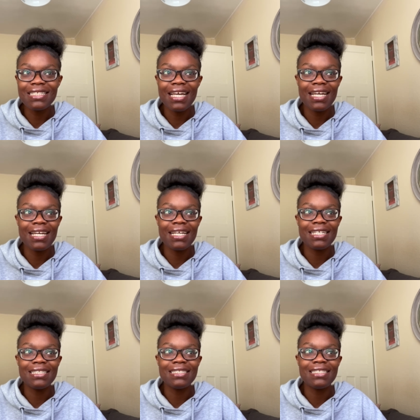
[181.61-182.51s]

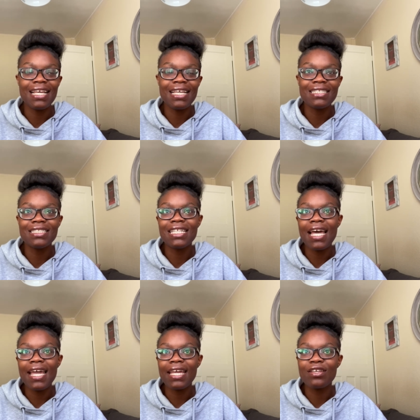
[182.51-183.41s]
And it's
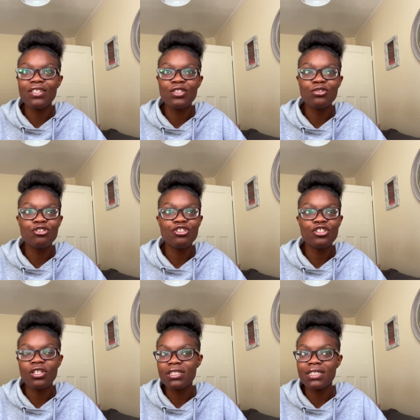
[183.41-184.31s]
like, you need to
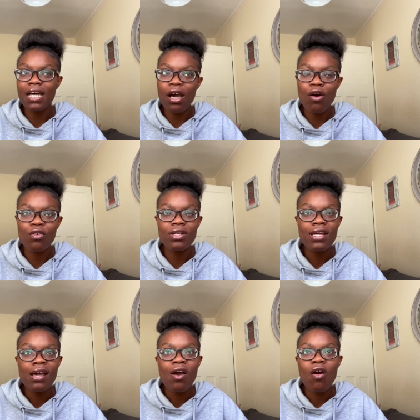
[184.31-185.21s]
shut down
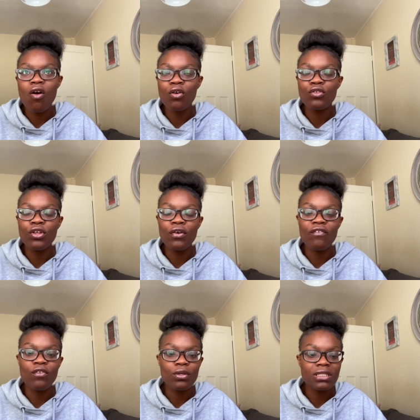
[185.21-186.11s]
all the
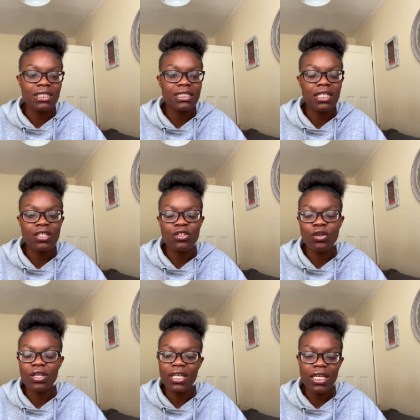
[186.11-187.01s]
voices in
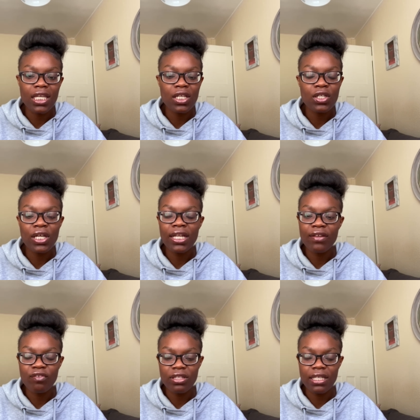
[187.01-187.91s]
your ear and
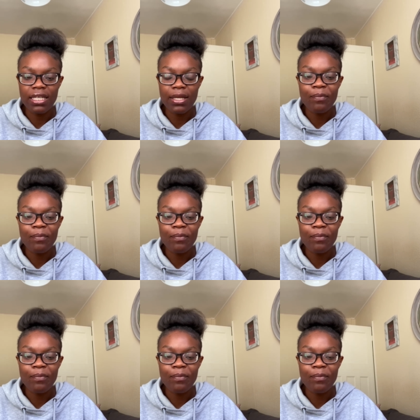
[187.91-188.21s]
everything.